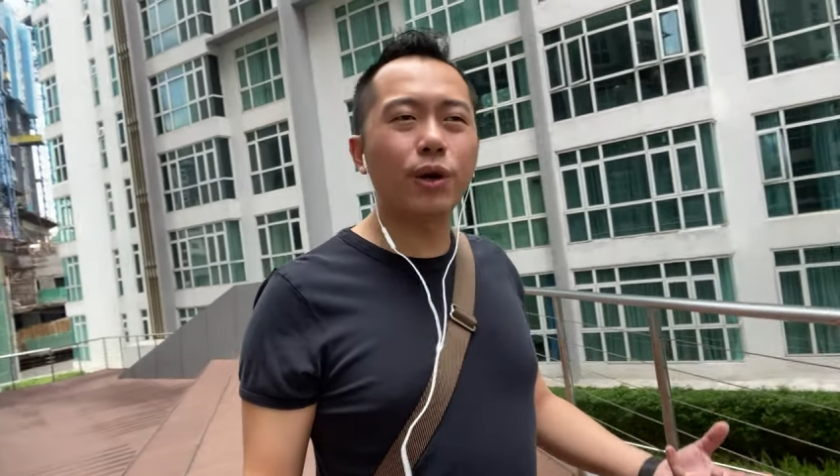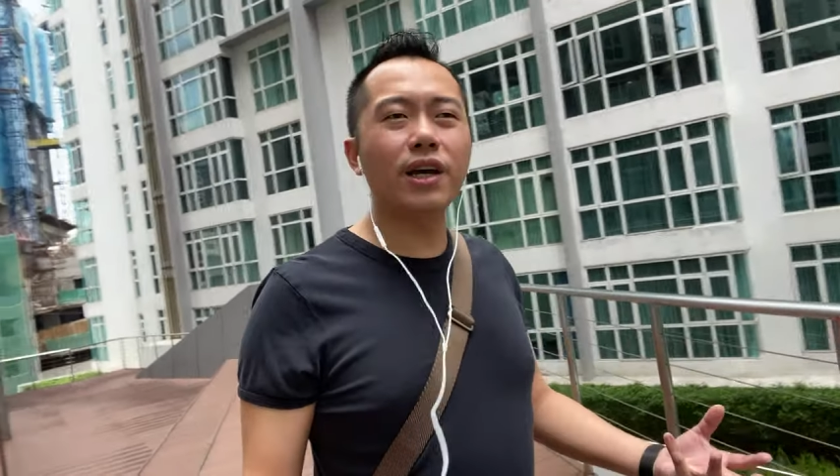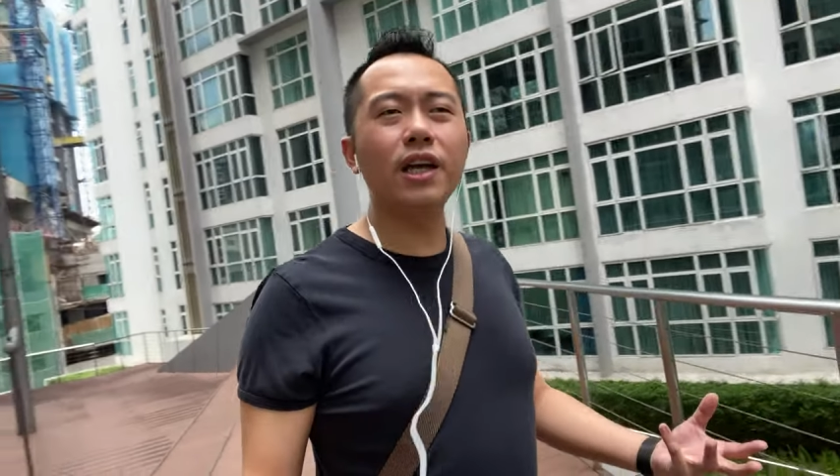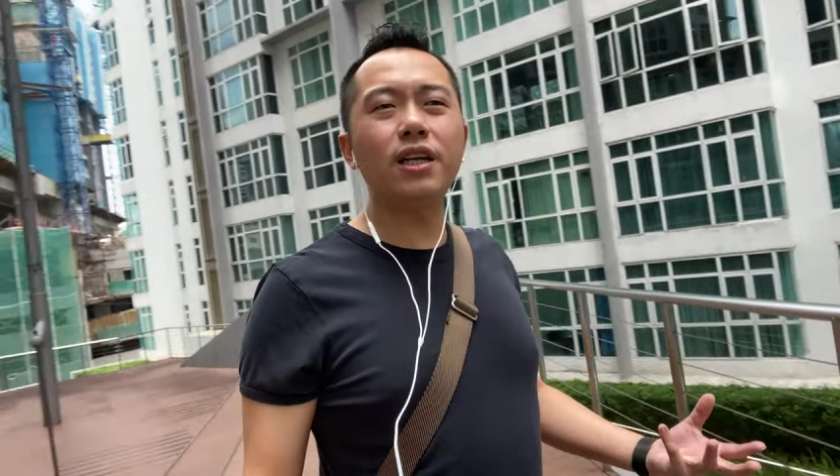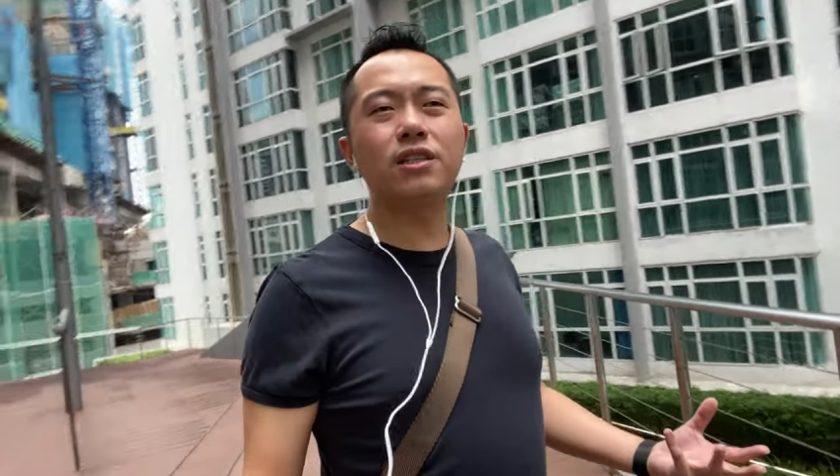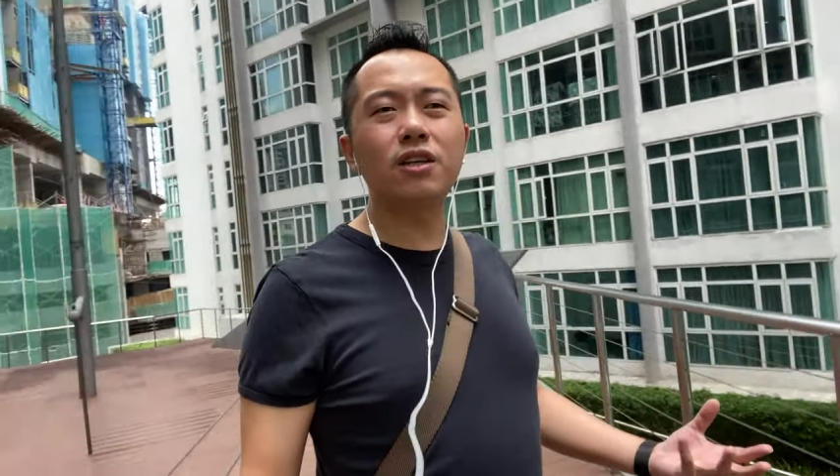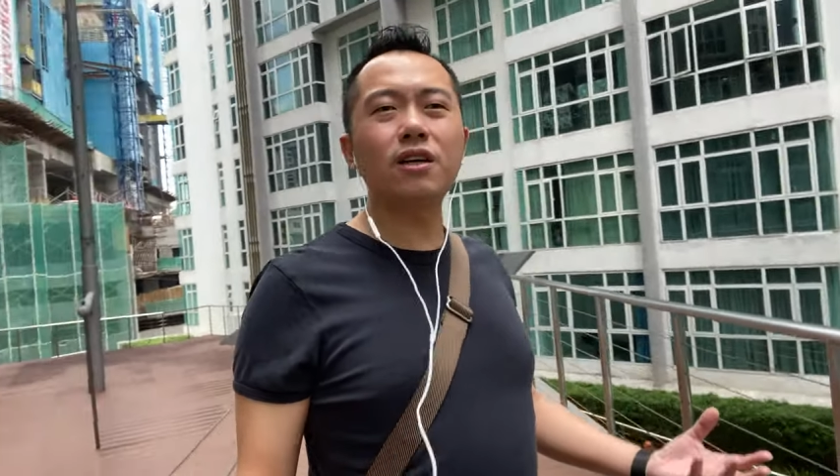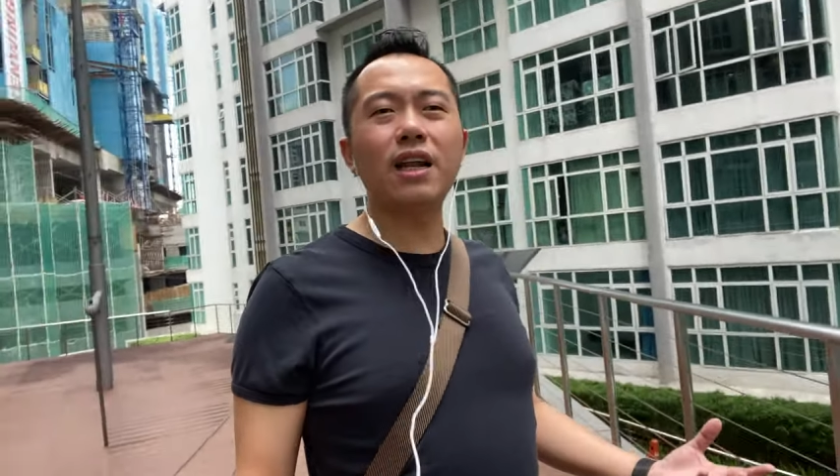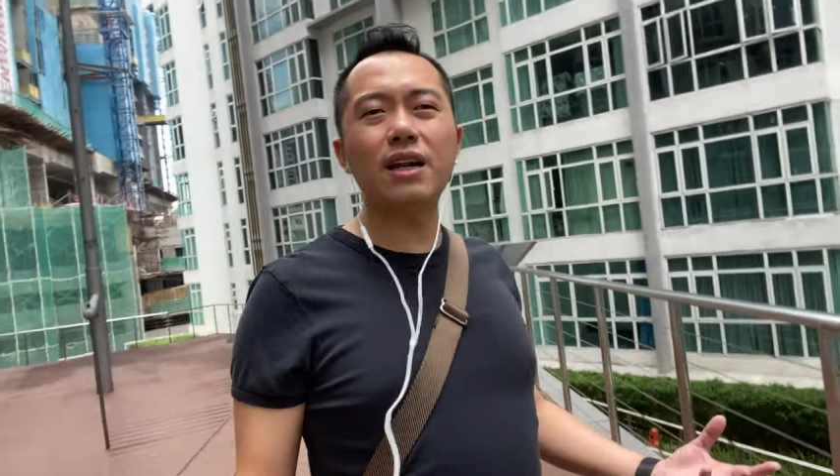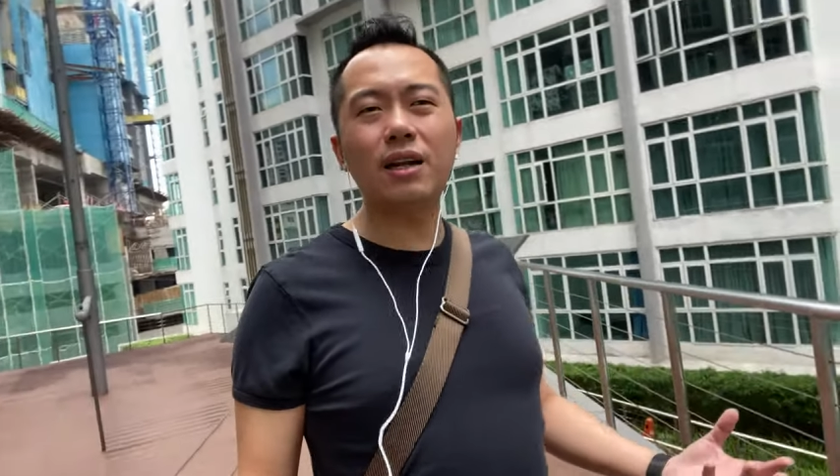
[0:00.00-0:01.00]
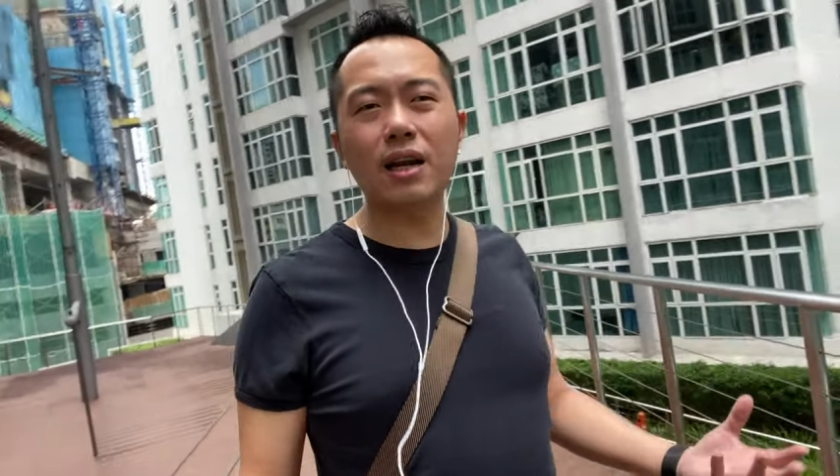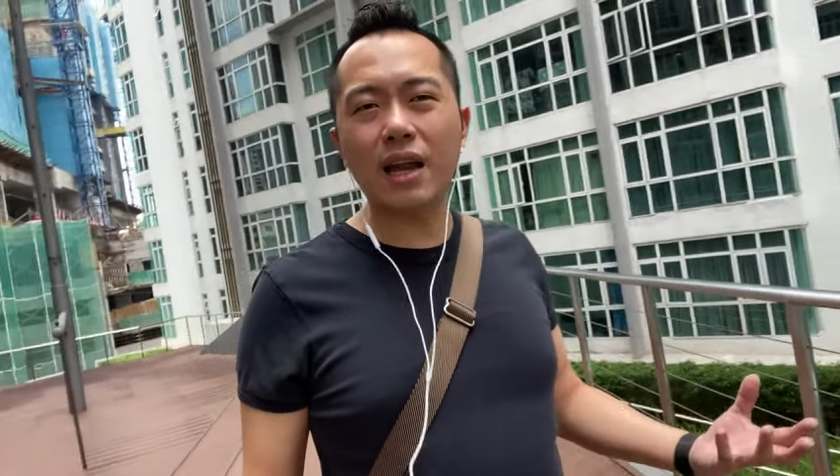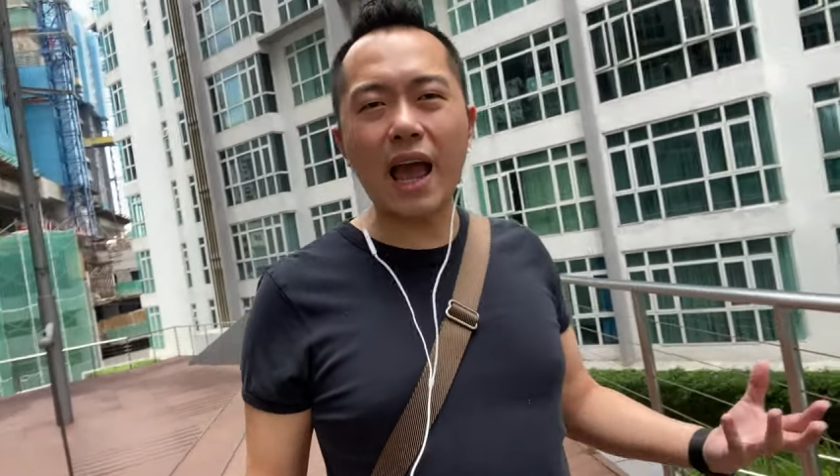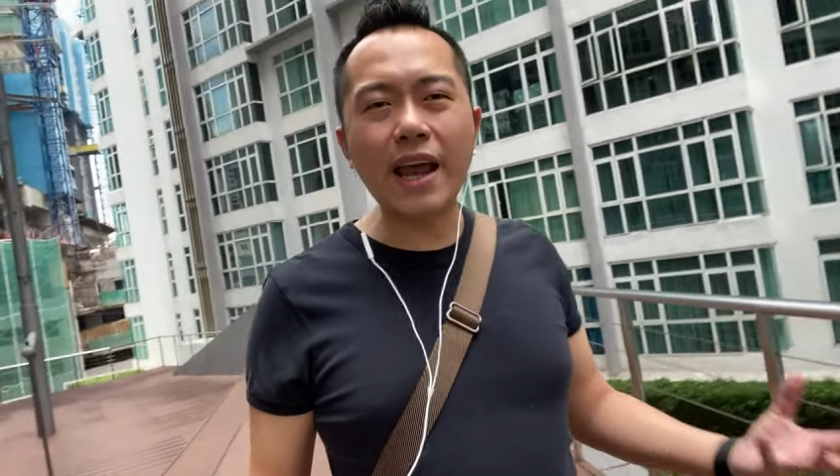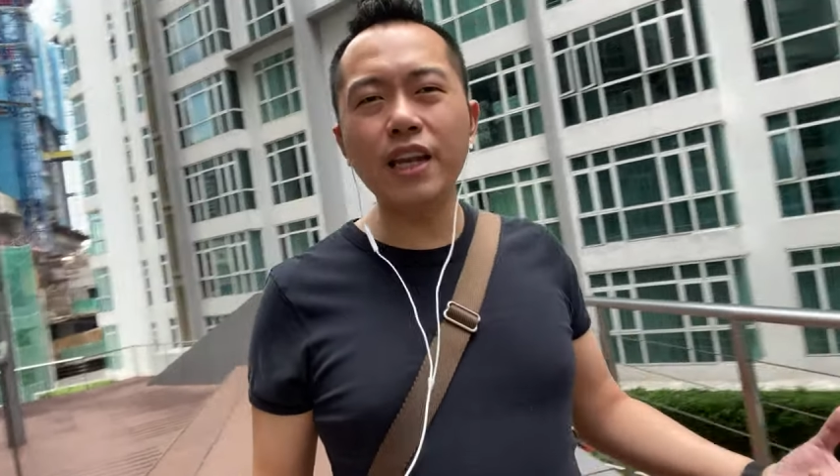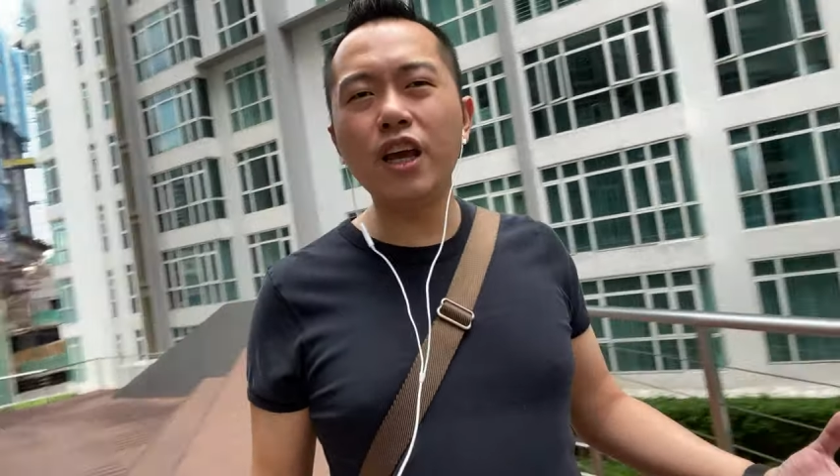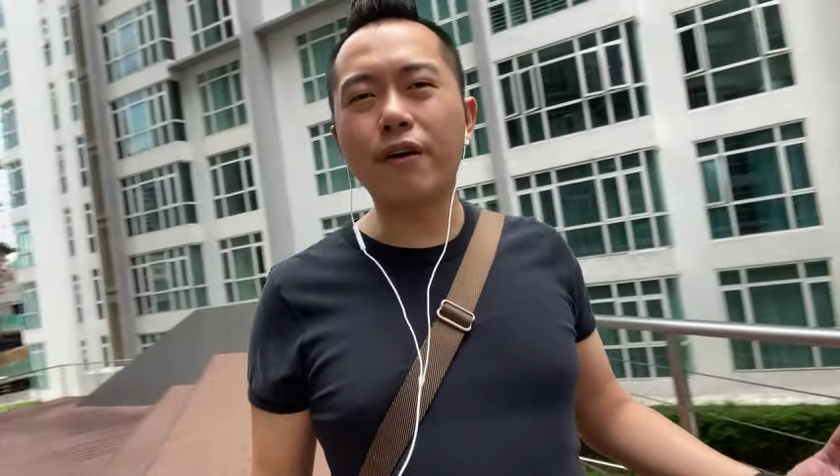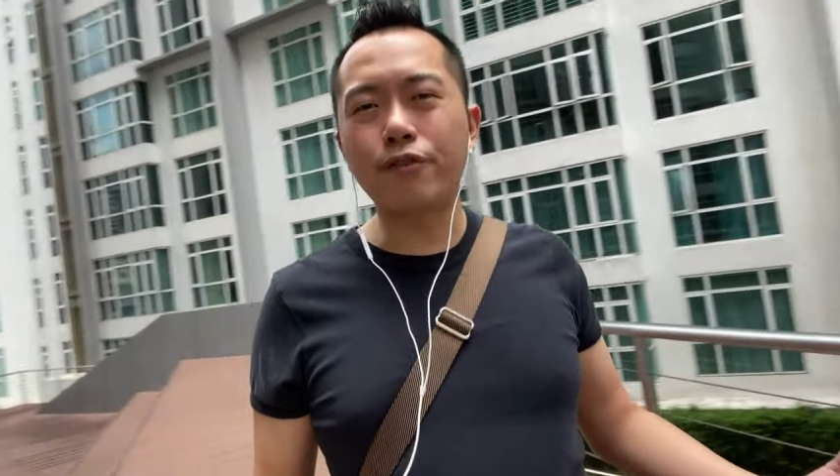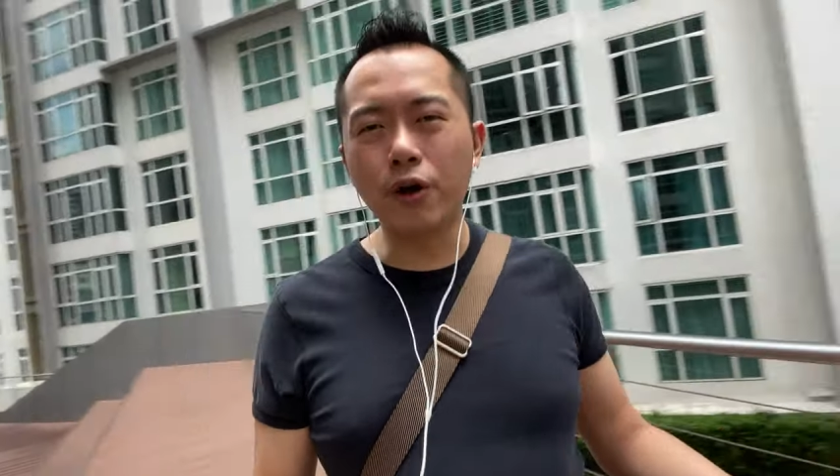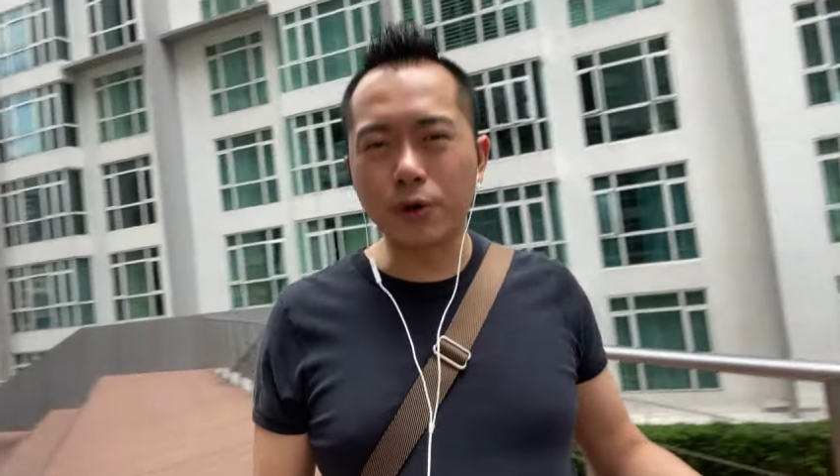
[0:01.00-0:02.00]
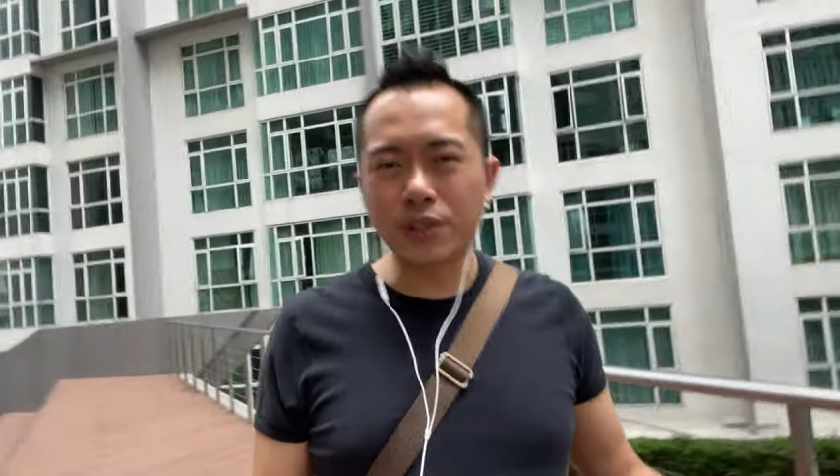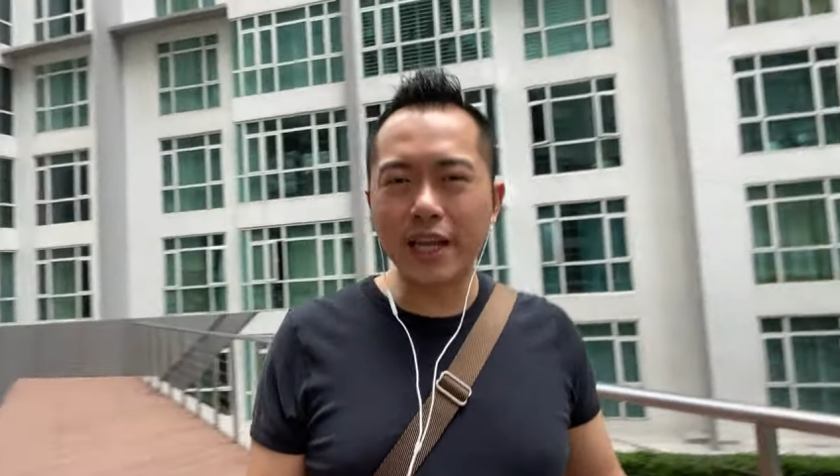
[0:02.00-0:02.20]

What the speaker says: we are in is not any of those.